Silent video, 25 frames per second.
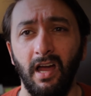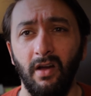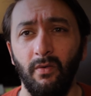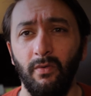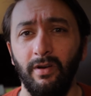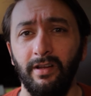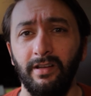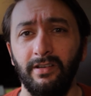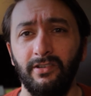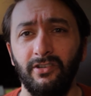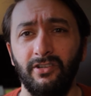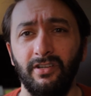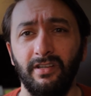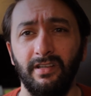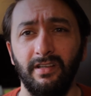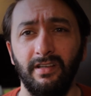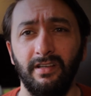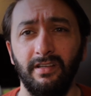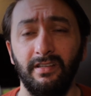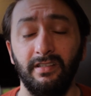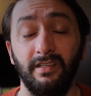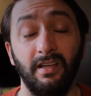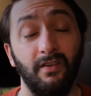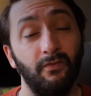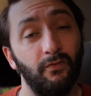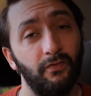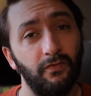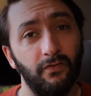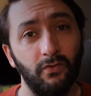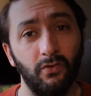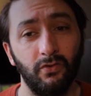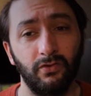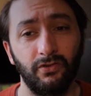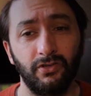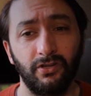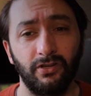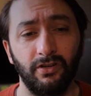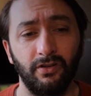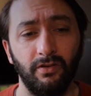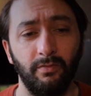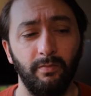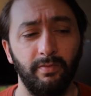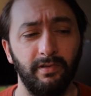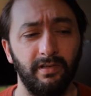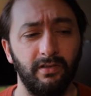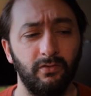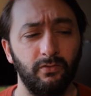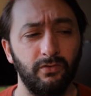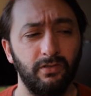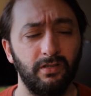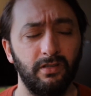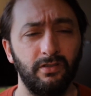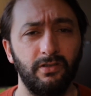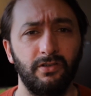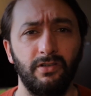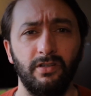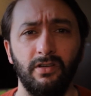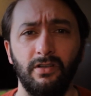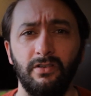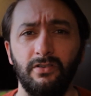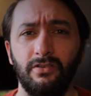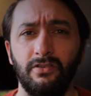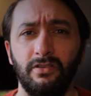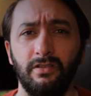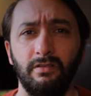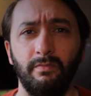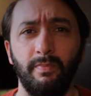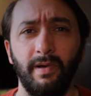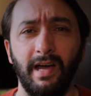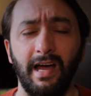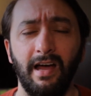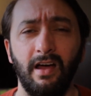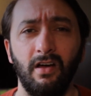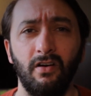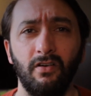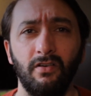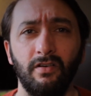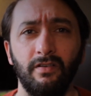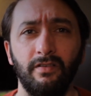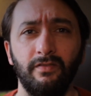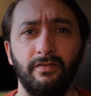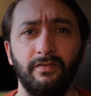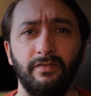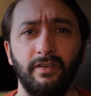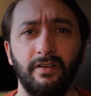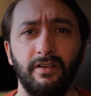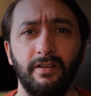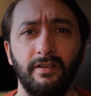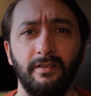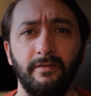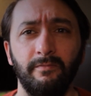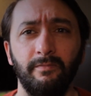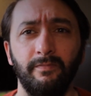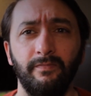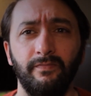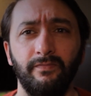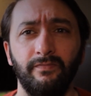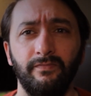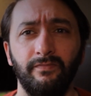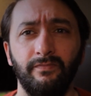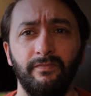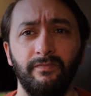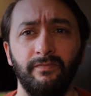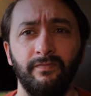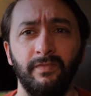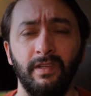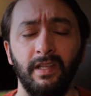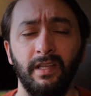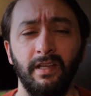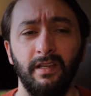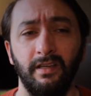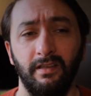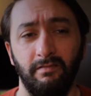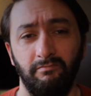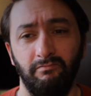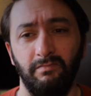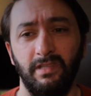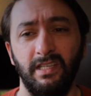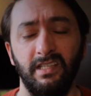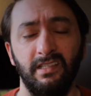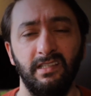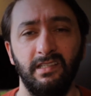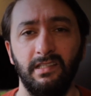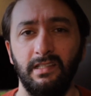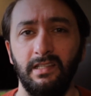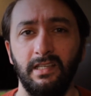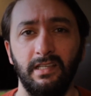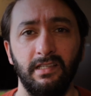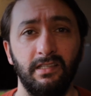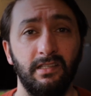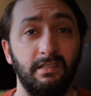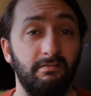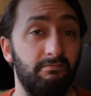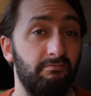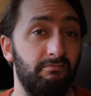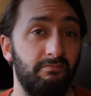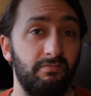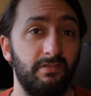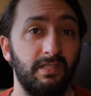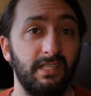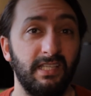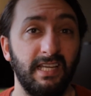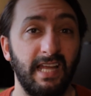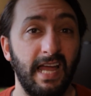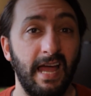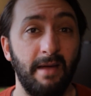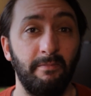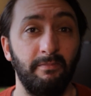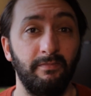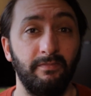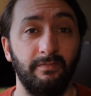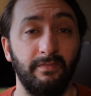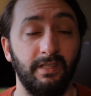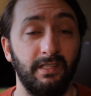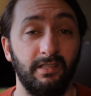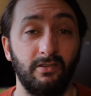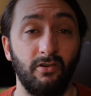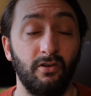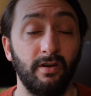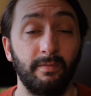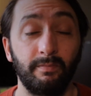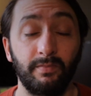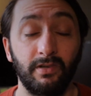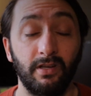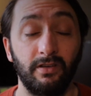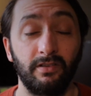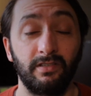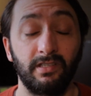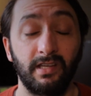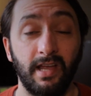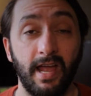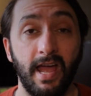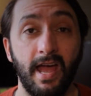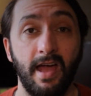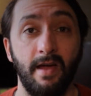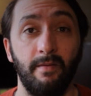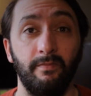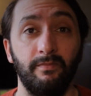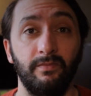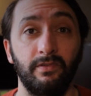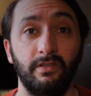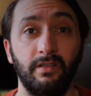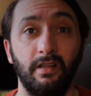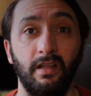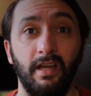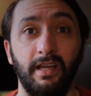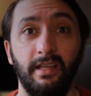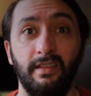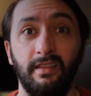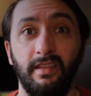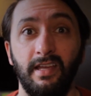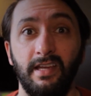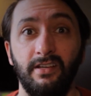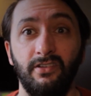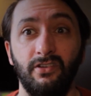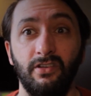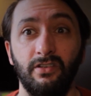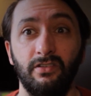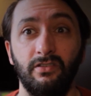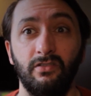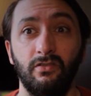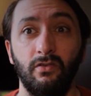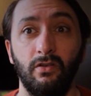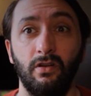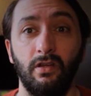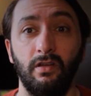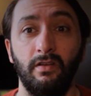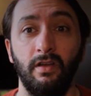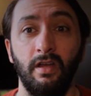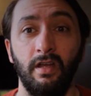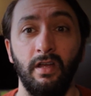which is unfortunate, but also shows you the power of these crypto scams. Like, they just sort of,